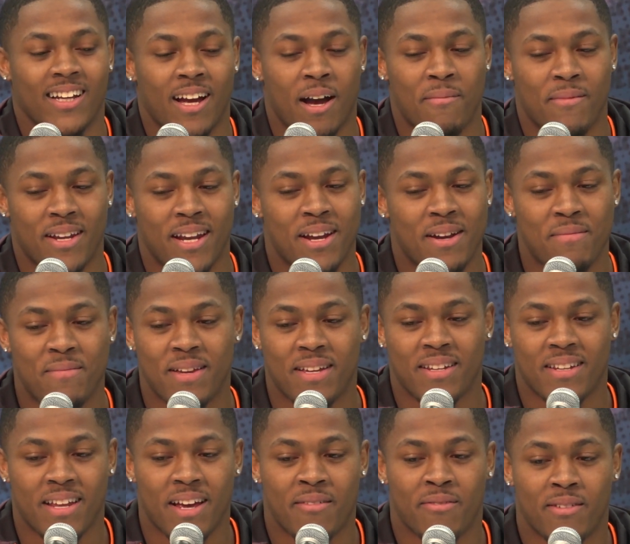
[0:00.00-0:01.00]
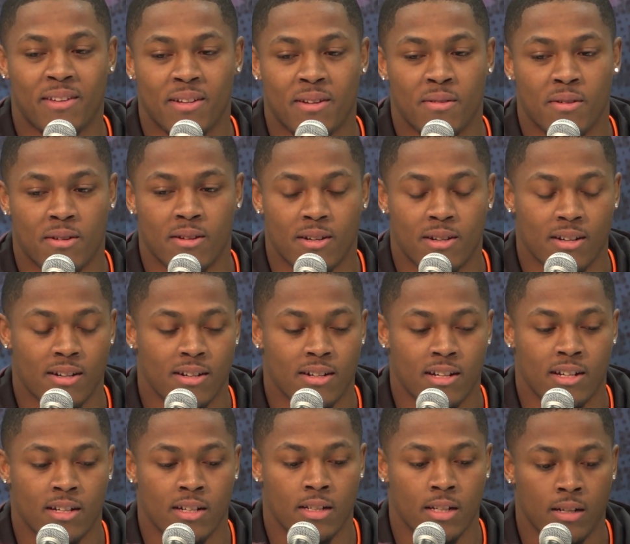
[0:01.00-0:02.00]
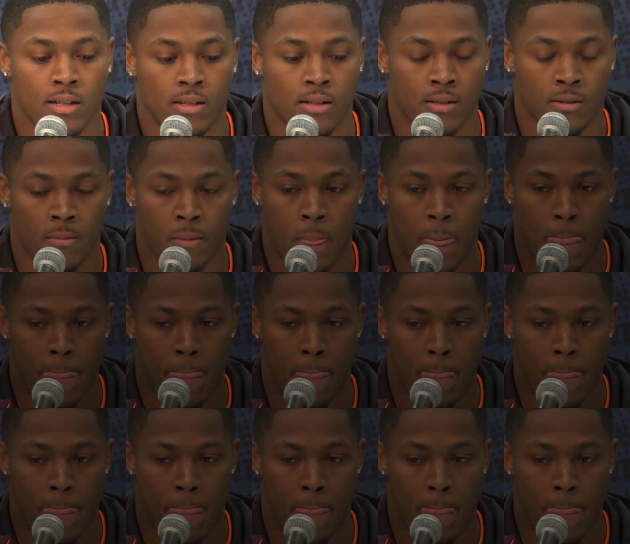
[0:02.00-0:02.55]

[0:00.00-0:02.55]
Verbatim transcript: I mean, that'll be definitely a good look.